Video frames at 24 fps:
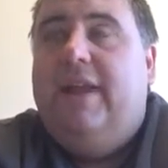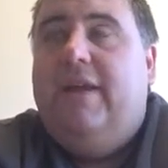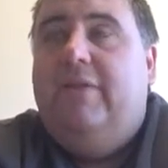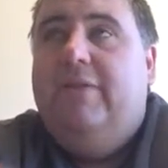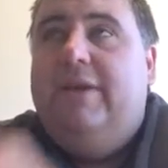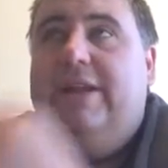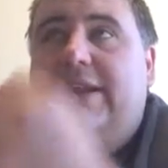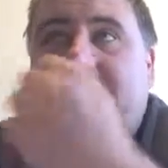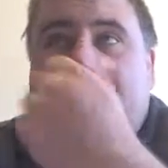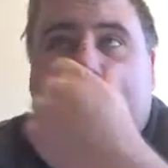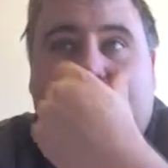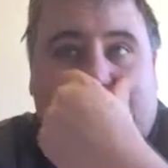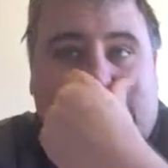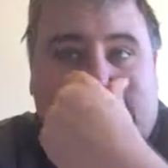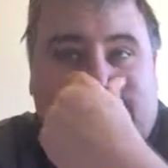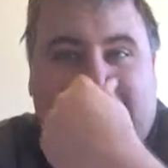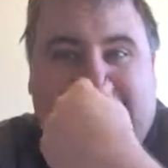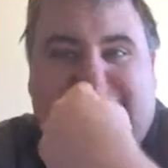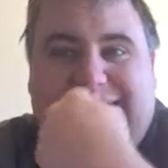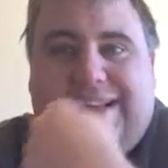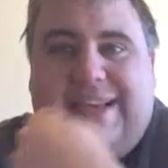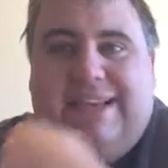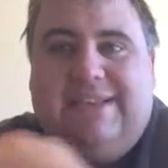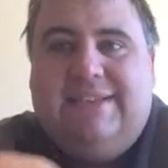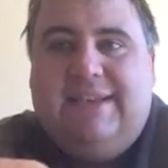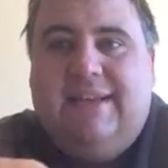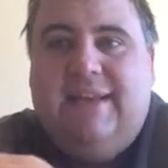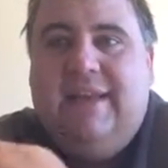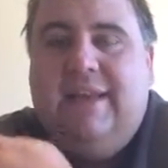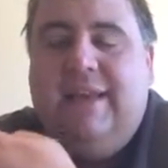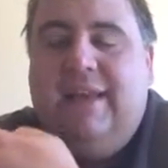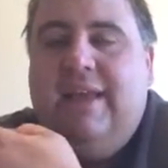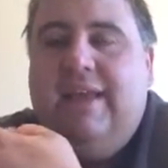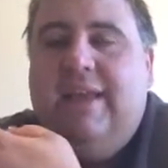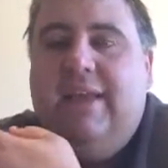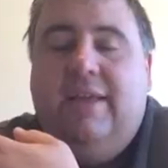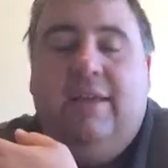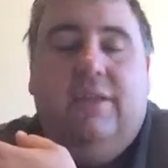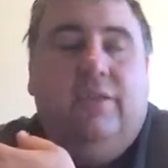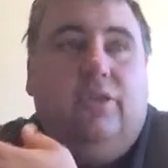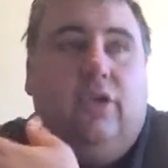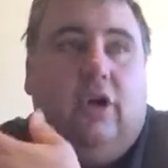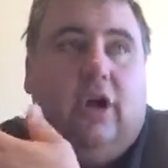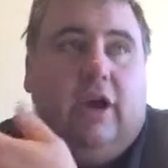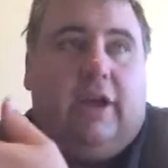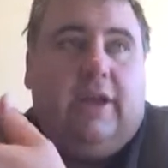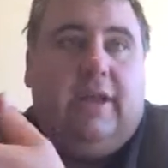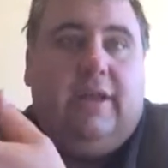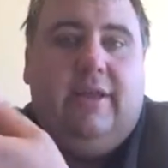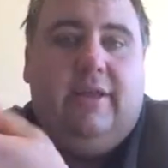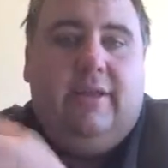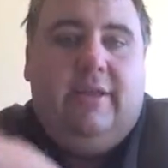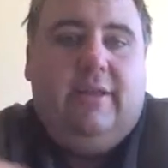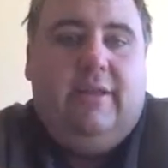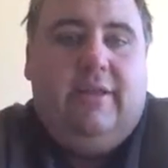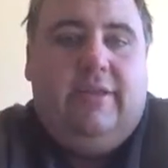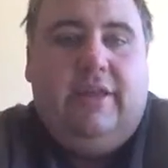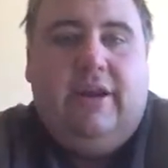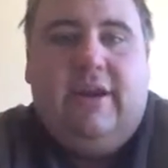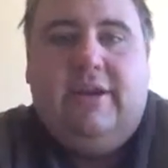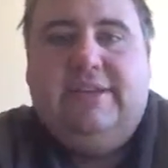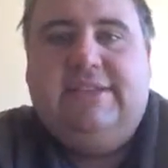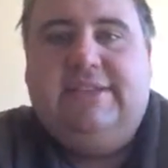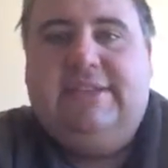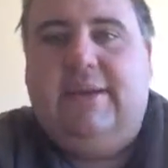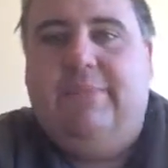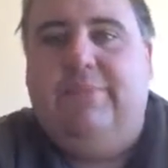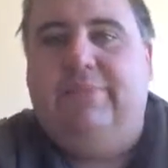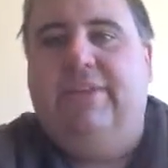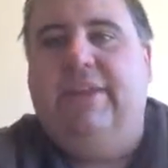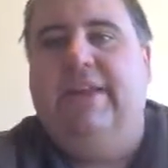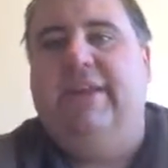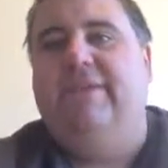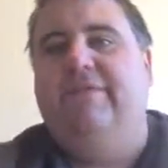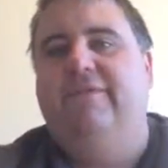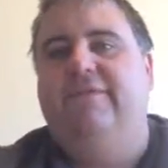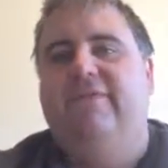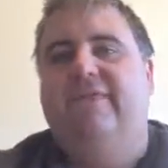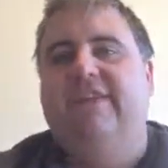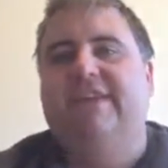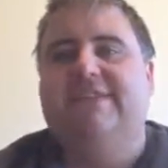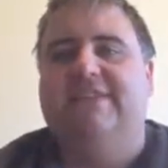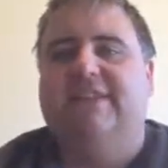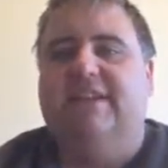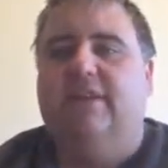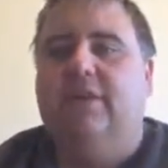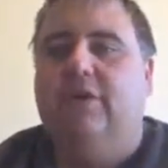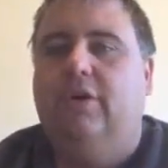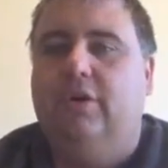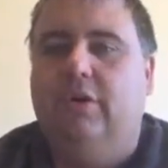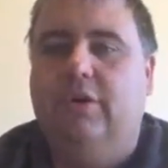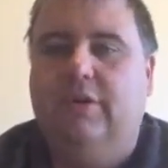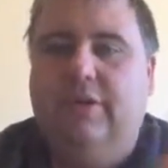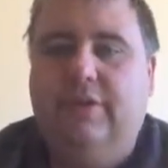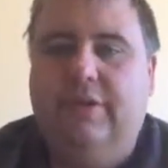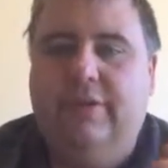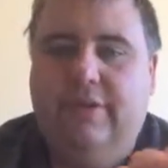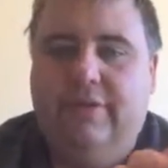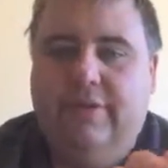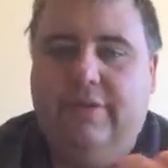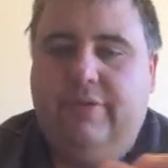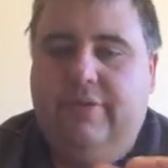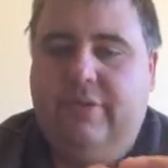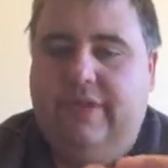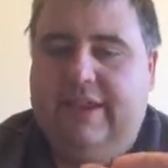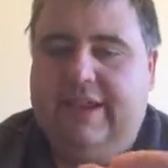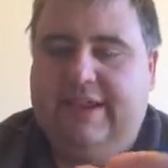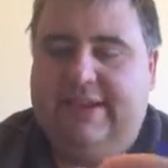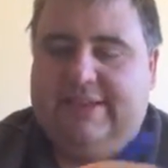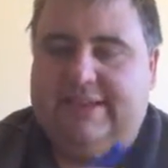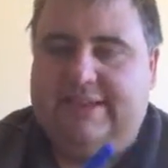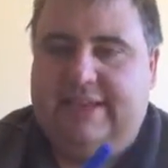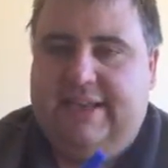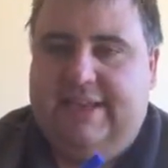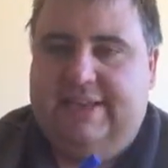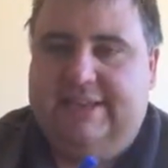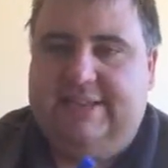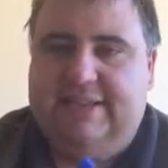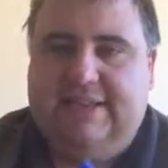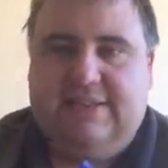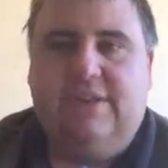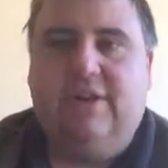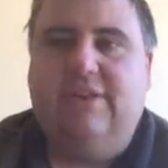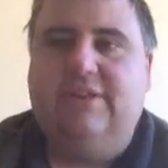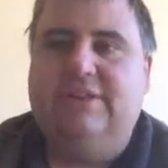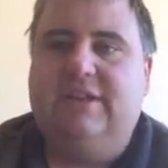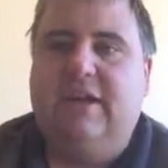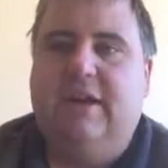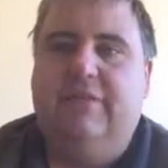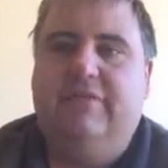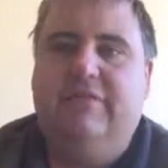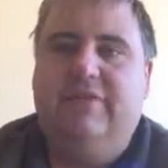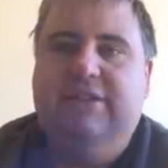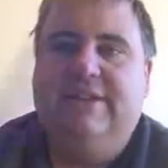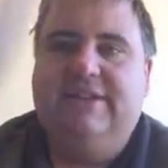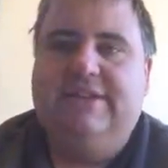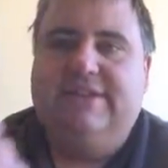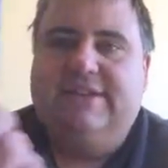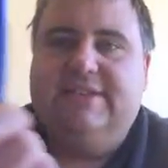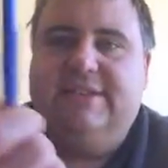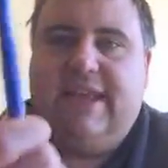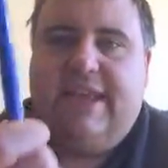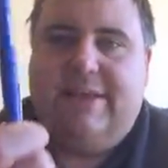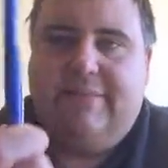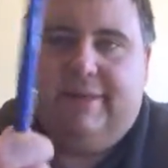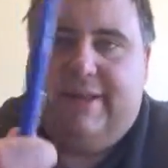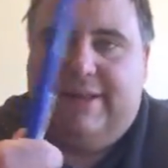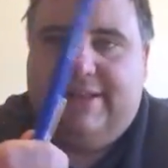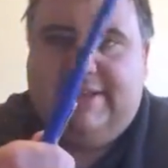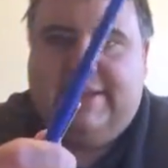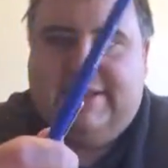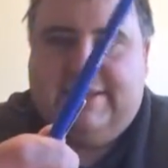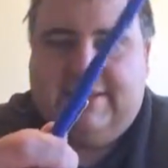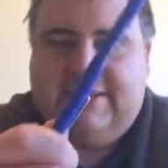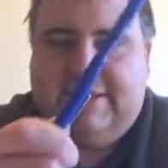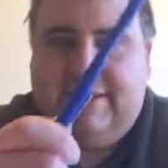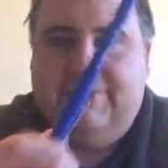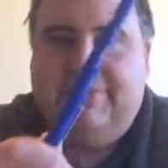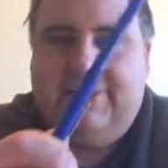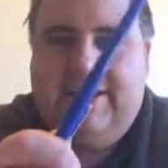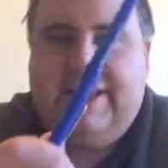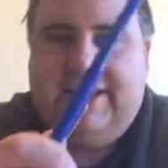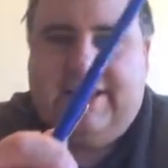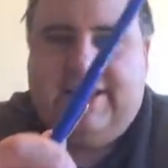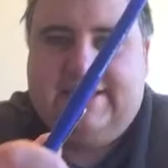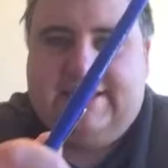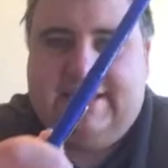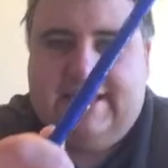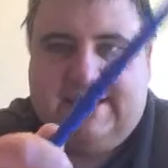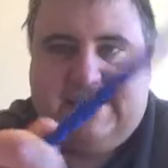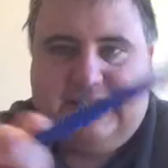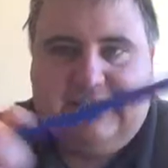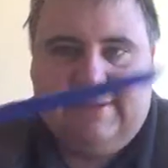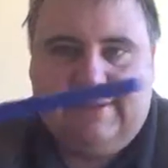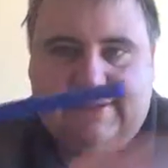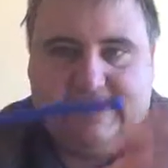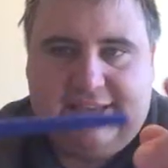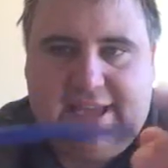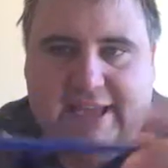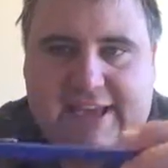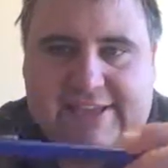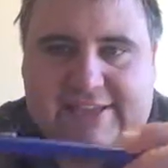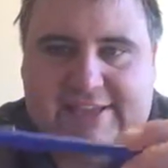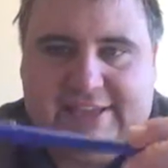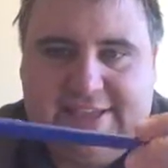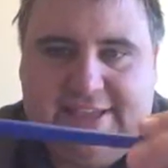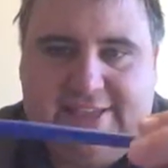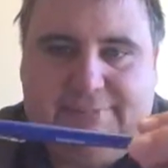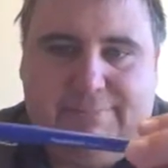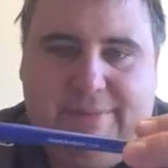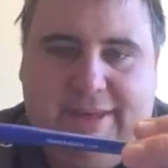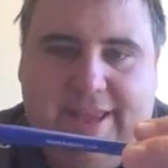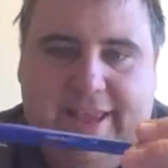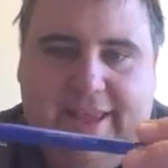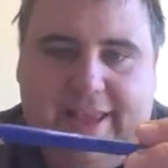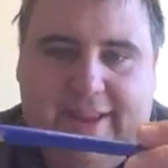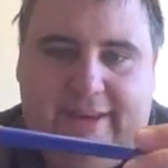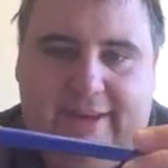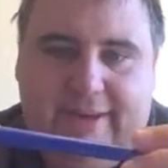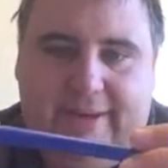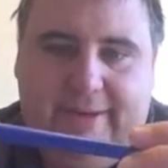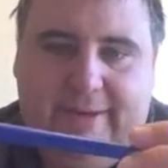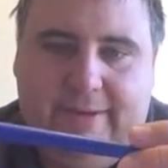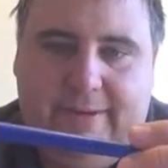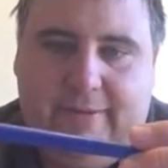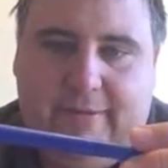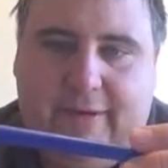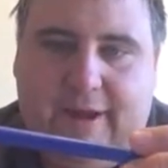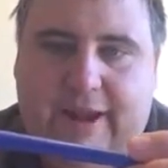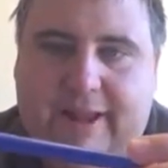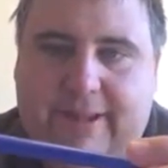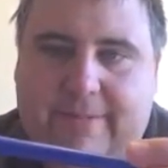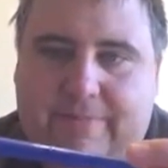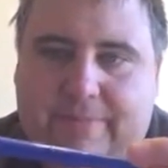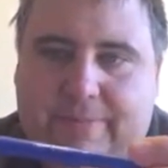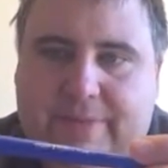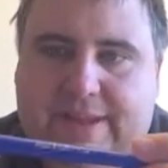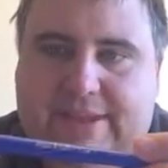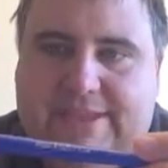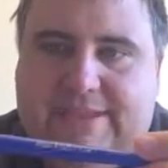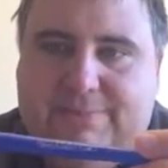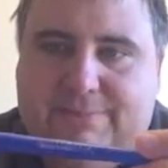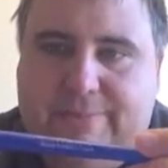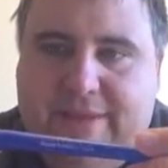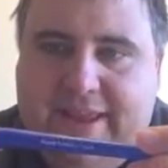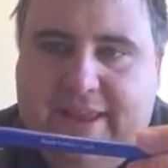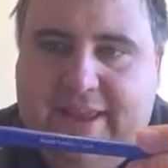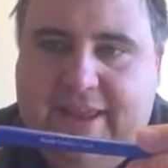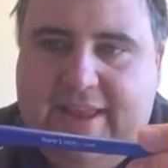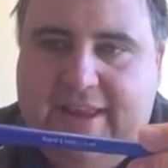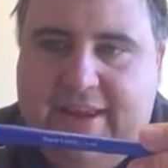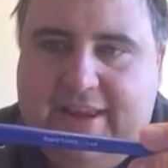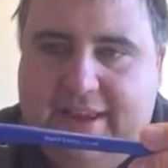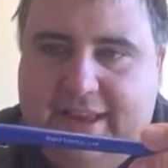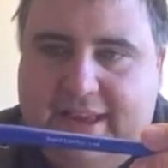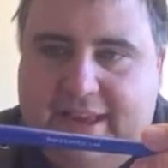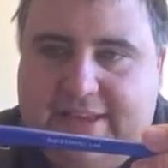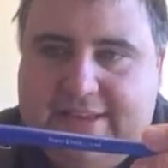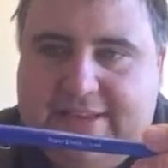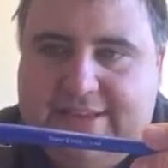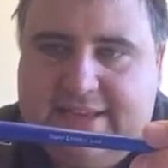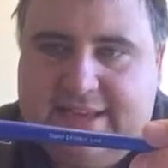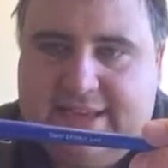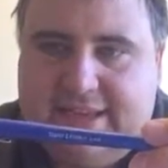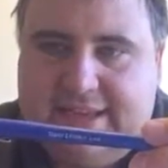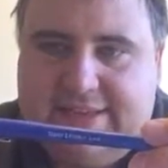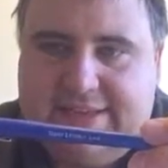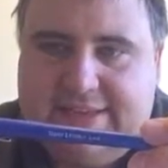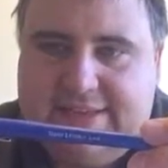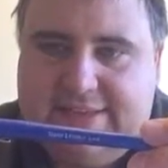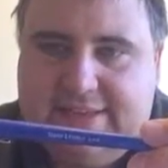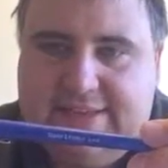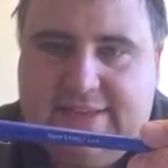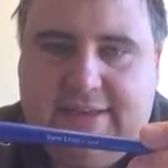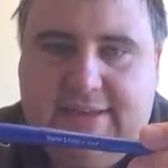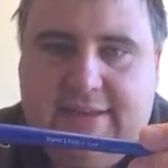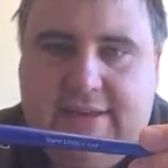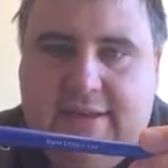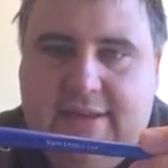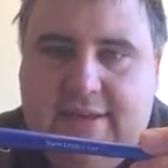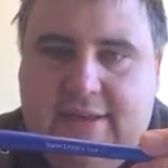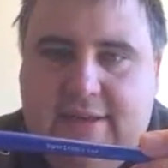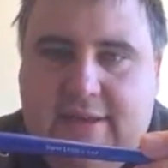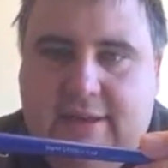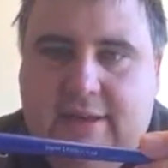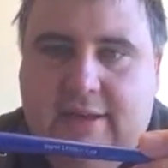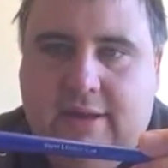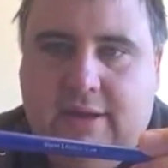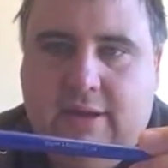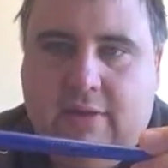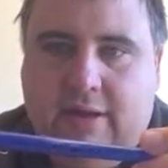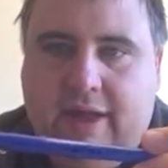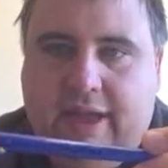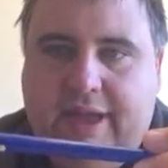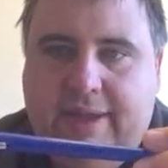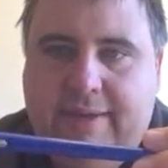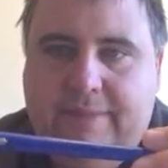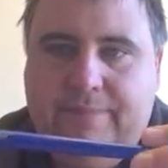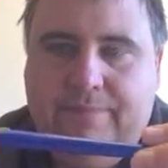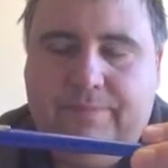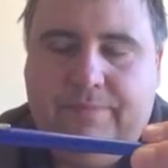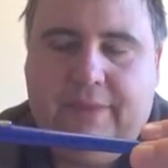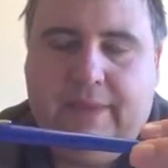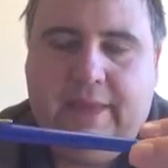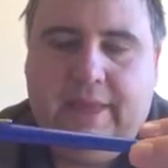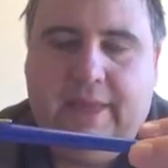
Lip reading: And what it does is it says, look, there is something physical that exists. It starts off with this statement. It says something exists. Say it's this pen, right? This pen exists. Okay?